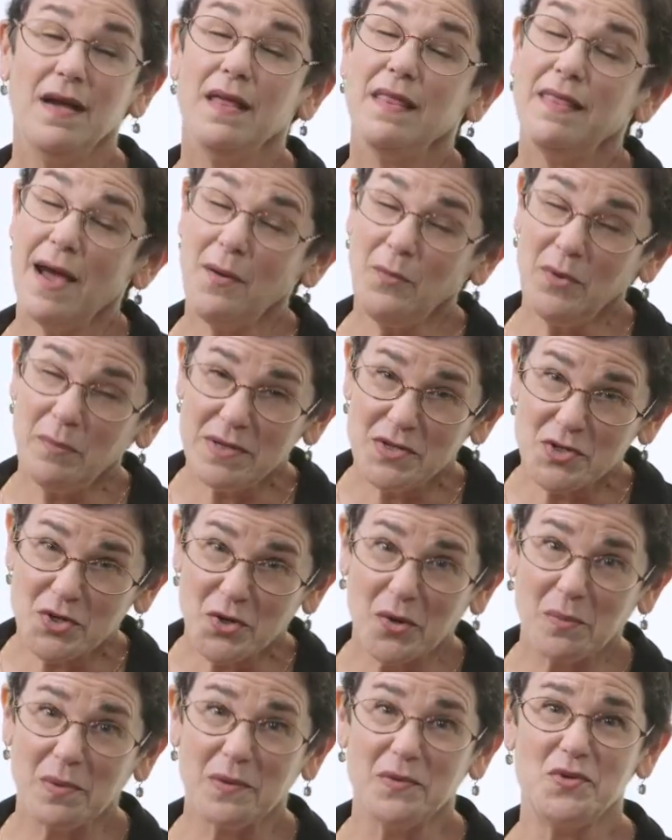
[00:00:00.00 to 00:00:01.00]
That would be
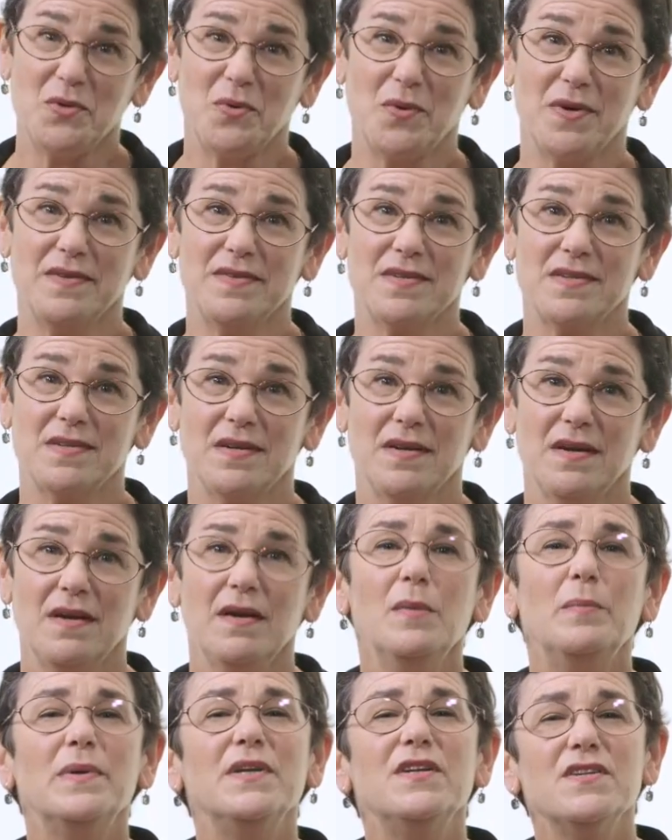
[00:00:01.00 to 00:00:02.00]
turbo torts,
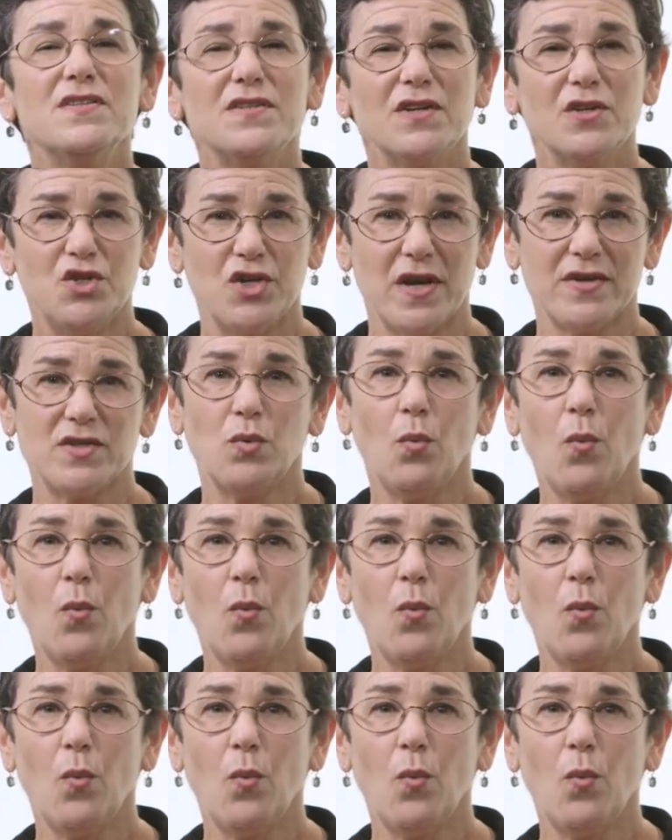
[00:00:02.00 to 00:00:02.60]
but to suggest